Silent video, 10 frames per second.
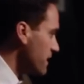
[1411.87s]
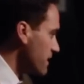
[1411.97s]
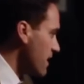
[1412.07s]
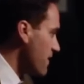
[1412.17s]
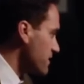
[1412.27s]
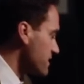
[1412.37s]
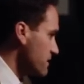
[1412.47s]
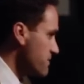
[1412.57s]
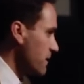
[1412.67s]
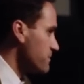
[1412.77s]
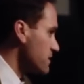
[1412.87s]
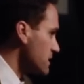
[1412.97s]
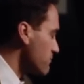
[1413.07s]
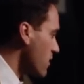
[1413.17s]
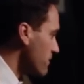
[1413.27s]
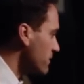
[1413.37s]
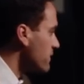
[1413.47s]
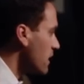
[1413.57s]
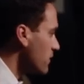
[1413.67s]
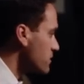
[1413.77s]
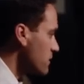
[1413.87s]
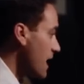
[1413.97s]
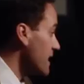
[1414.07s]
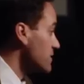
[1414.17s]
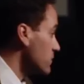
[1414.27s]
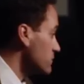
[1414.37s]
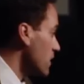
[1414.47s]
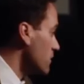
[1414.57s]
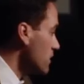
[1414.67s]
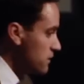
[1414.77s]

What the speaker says: Again, that's going to be up to the Department of Health, so I don't know.